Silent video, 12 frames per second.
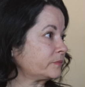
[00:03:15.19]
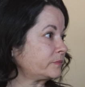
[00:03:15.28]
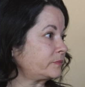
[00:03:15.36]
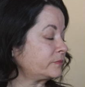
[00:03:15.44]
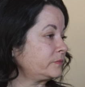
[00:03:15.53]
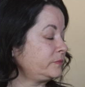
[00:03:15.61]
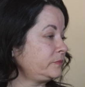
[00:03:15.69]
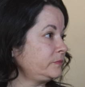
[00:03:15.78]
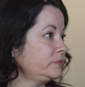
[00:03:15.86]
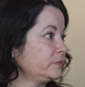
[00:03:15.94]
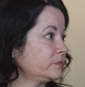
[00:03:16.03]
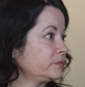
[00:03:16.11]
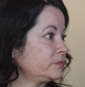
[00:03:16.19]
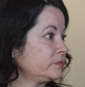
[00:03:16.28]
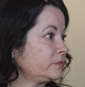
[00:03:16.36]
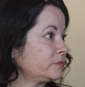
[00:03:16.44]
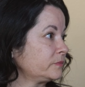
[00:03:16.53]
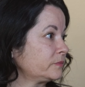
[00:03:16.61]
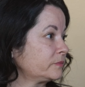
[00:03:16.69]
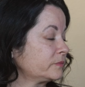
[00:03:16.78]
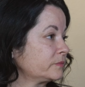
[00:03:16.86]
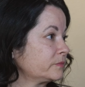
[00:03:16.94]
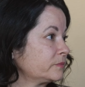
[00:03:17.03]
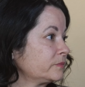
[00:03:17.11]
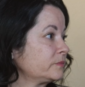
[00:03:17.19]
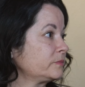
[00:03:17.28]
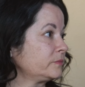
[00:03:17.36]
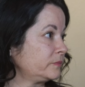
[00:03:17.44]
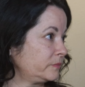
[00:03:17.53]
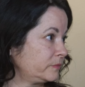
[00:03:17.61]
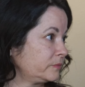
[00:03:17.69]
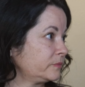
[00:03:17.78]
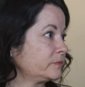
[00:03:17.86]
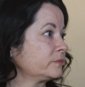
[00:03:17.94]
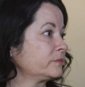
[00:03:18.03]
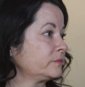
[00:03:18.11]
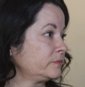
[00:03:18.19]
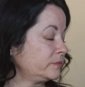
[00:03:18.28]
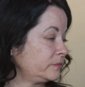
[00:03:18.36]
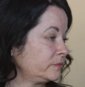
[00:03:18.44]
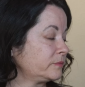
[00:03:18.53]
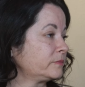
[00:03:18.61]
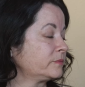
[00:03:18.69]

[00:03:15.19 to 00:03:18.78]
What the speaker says: (not speaking)